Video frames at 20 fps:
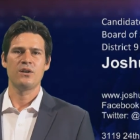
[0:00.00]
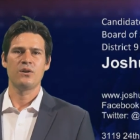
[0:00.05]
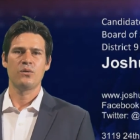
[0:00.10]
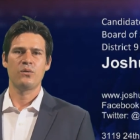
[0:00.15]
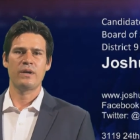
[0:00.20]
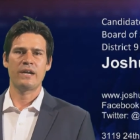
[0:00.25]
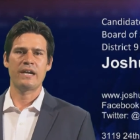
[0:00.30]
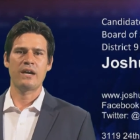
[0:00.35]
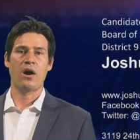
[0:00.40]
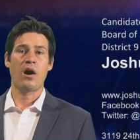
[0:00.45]

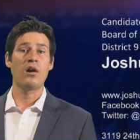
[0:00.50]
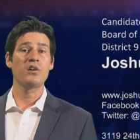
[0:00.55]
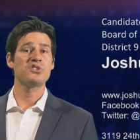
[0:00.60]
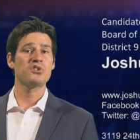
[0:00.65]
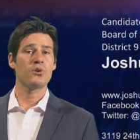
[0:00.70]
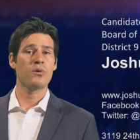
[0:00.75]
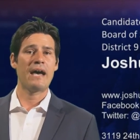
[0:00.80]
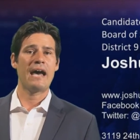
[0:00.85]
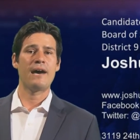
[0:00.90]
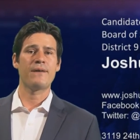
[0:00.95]
We
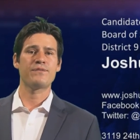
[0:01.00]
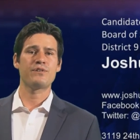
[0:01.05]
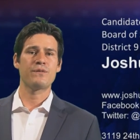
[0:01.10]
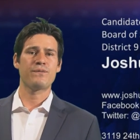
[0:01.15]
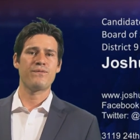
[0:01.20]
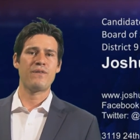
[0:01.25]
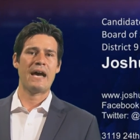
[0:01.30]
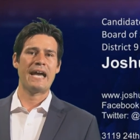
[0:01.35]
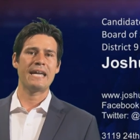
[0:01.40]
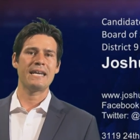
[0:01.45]
also have to
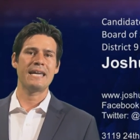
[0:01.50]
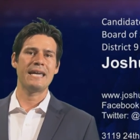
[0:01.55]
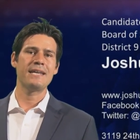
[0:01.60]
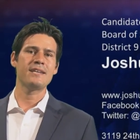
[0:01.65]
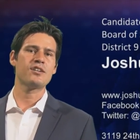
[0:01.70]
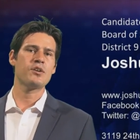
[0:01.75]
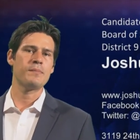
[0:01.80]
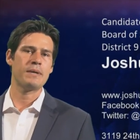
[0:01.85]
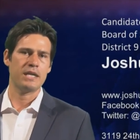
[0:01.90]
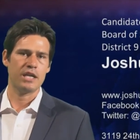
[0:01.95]
fight
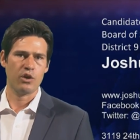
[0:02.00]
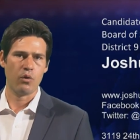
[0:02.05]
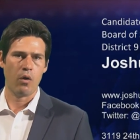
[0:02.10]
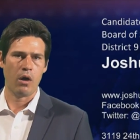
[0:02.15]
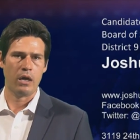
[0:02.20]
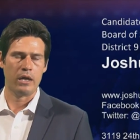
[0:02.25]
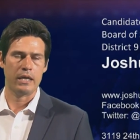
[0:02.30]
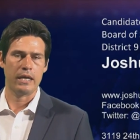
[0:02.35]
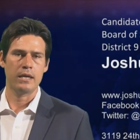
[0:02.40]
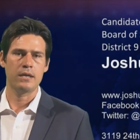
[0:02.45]
income
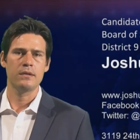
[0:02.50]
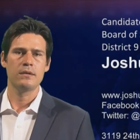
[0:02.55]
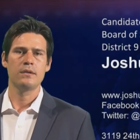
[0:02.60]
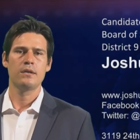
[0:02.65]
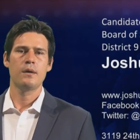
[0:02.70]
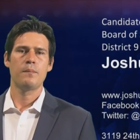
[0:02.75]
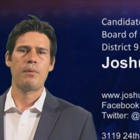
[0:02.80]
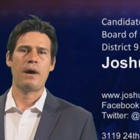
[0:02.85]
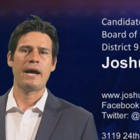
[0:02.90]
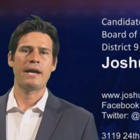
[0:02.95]
inequality
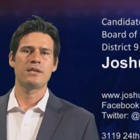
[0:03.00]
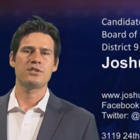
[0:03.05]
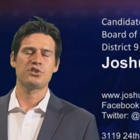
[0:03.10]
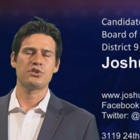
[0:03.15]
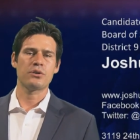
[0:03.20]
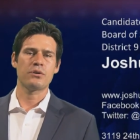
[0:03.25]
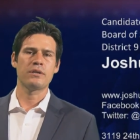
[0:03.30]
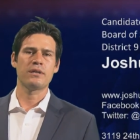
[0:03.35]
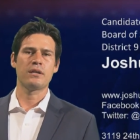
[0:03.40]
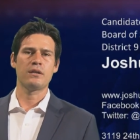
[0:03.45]
by
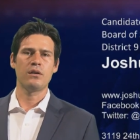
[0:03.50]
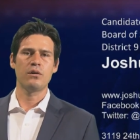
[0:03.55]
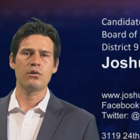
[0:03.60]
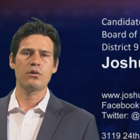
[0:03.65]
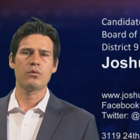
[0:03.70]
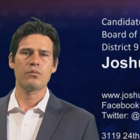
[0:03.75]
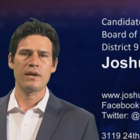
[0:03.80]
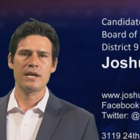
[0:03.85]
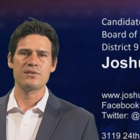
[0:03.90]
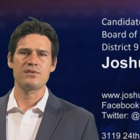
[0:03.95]
ensuring that
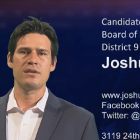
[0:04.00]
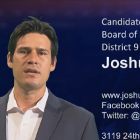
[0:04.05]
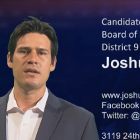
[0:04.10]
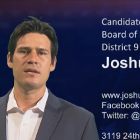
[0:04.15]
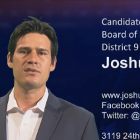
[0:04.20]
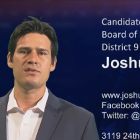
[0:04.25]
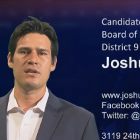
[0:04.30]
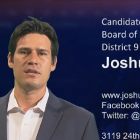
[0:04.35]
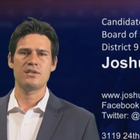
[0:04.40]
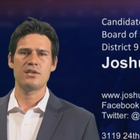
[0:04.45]
local
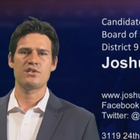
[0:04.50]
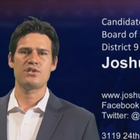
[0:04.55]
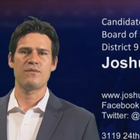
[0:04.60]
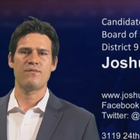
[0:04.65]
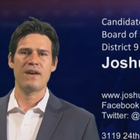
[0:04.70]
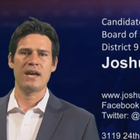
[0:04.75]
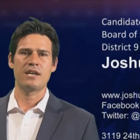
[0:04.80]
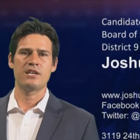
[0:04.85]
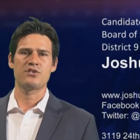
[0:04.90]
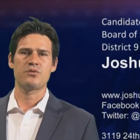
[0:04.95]
residents and
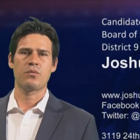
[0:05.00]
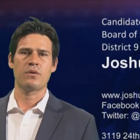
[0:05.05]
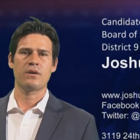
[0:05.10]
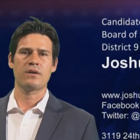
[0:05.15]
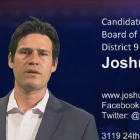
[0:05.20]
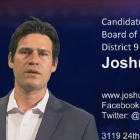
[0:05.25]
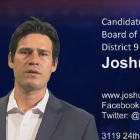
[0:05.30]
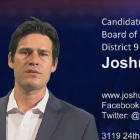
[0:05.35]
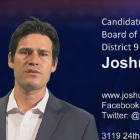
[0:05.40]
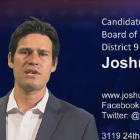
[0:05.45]
disadvantaged
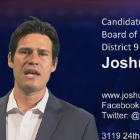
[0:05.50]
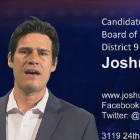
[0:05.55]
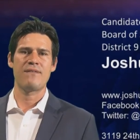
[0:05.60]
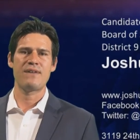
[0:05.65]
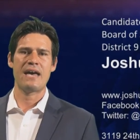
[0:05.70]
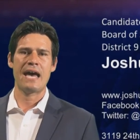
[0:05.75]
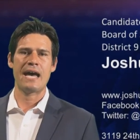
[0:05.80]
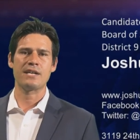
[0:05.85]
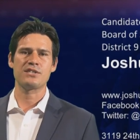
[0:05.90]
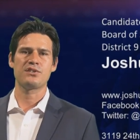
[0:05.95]
workers have
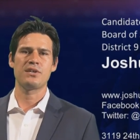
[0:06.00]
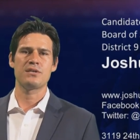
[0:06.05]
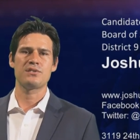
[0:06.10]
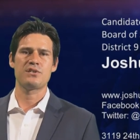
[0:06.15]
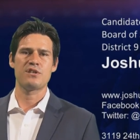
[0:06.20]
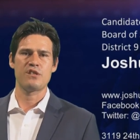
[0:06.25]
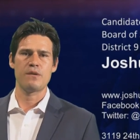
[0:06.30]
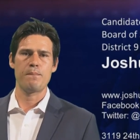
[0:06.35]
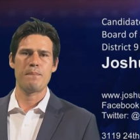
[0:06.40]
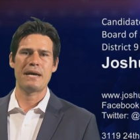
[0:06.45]
access
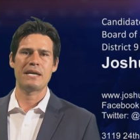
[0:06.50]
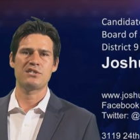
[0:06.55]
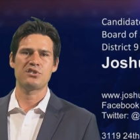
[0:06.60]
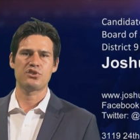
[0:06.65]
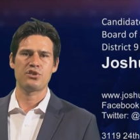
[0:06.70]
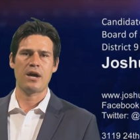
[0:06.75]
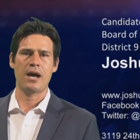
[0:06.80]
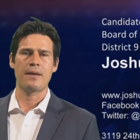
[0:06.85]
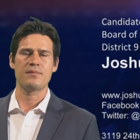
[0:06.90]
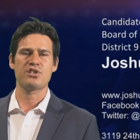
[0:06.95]
to the best
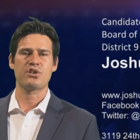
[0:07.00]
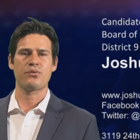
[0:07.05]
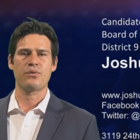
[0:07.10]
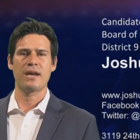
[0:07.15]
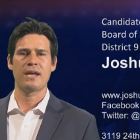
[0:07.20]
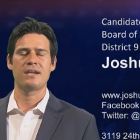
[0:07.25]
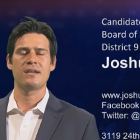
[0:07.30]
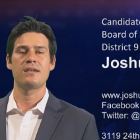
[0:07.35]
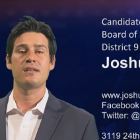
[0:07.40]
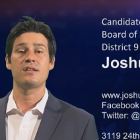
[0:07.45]
jobs
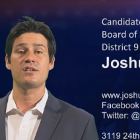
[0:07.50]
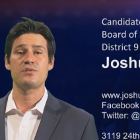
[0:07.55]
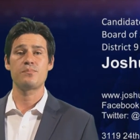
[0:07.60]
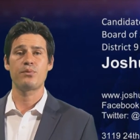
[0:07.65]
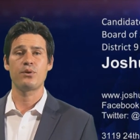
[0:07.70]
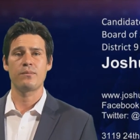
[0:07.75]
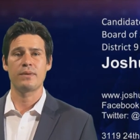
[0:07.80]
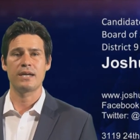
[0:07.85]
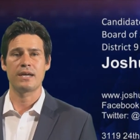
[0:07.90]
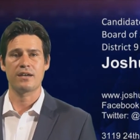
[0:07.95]
created in this
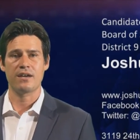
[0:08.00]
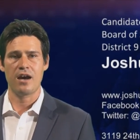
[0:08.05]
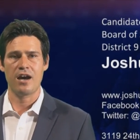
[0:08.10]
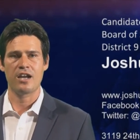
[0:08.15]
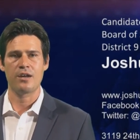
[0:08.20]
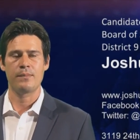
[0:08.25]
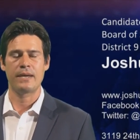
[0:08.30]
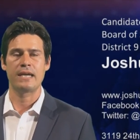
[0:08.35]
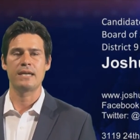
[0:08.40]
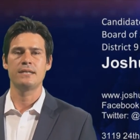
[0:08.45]
booming
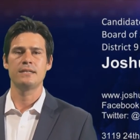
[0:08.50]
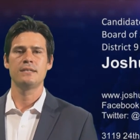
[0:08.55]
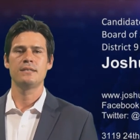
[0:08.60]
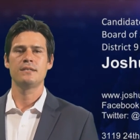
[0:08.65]
economy.